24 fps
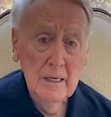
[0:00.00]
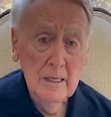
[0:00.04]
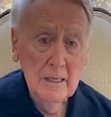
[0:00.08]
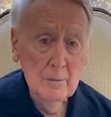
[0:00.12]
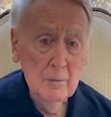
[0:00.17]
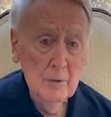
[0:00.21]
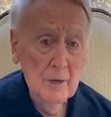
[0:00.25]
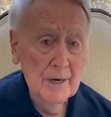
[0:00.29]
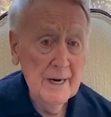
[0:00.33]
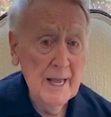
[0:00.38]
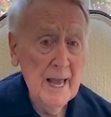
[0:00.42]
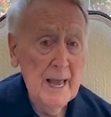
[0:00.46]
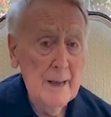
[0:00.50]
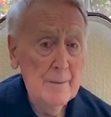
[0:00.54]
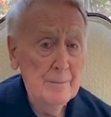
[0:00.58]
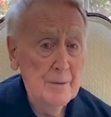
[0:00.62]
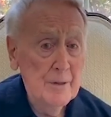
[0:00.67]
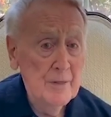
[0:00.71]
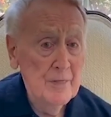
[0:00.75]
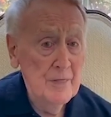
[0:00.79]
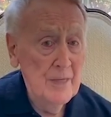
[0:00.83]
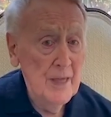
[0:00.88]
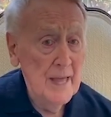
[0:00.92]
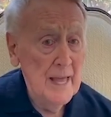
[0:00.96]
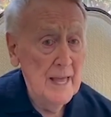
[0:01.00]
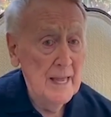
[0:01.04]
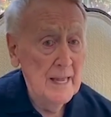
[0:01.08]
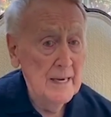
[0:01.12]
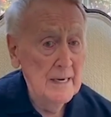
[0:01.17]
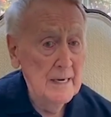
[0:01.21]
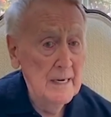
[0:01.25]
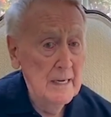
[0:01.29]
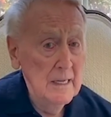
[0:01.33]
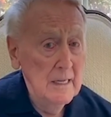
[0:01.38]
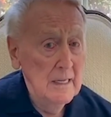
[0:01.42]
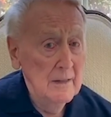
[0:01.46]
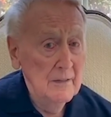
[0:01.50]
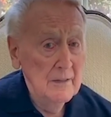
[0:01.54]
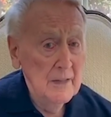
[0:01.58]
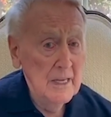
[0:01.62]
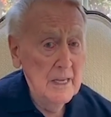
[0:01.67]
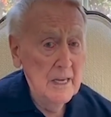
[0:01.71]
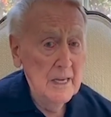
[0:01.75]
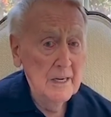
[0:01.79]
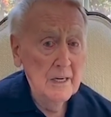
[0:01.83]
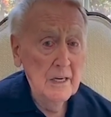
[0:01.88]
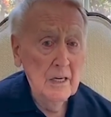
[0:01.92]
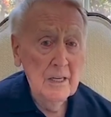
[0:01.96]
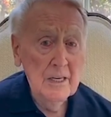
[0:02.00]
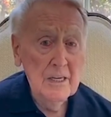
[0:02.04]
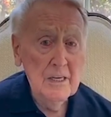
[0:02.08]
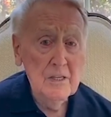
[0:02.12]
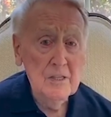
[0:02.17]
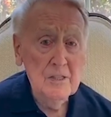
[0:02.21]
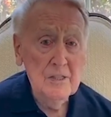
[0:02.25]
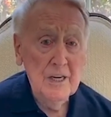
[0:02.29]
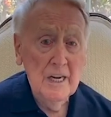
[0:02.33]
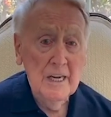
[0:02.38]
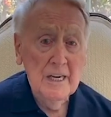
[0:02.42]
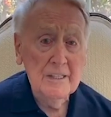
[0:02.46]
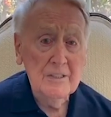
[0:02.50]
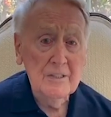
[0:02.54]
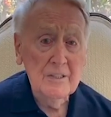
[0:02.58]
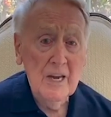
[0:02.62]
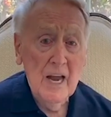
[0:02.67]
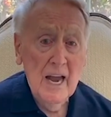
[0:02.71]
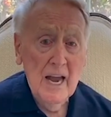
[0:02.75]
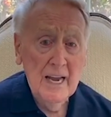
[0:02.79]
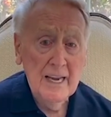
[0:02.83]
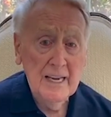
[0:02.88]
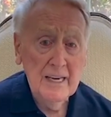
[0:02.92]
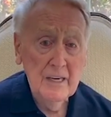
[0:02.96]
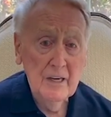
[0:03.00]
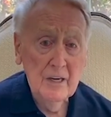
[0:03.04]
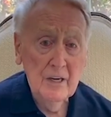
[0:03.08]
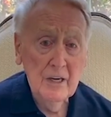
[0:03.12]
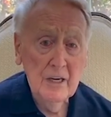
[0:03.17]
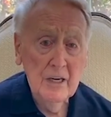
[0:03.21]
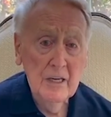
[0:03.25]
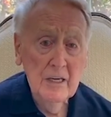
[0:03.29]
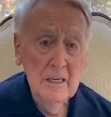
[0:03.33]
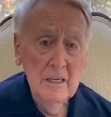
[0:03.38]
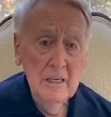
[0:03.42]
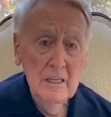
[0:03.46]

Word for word: And what happened then, they unleashed a tiger.